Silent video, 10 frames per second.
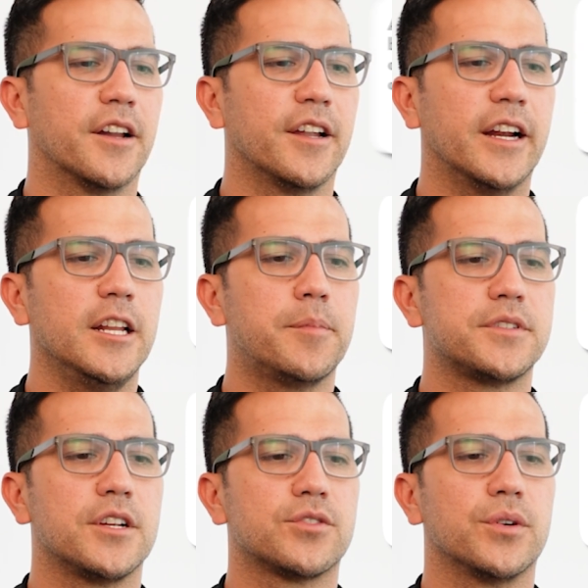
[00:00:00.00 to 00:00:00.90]
there any
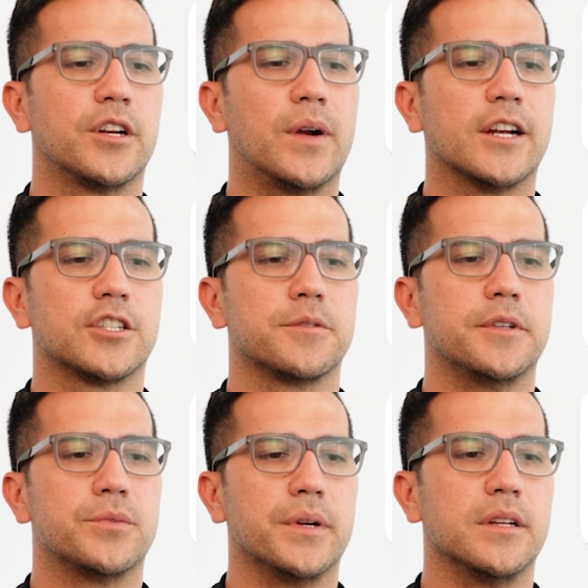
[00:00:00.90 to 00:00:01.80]
potential interactions
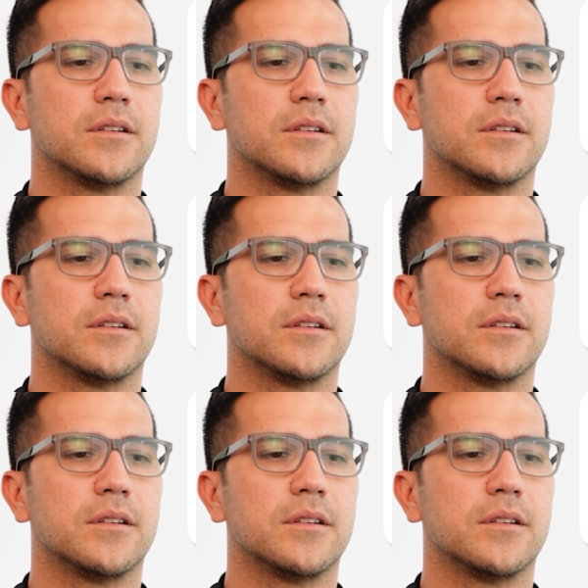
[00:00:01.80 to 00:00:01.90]
between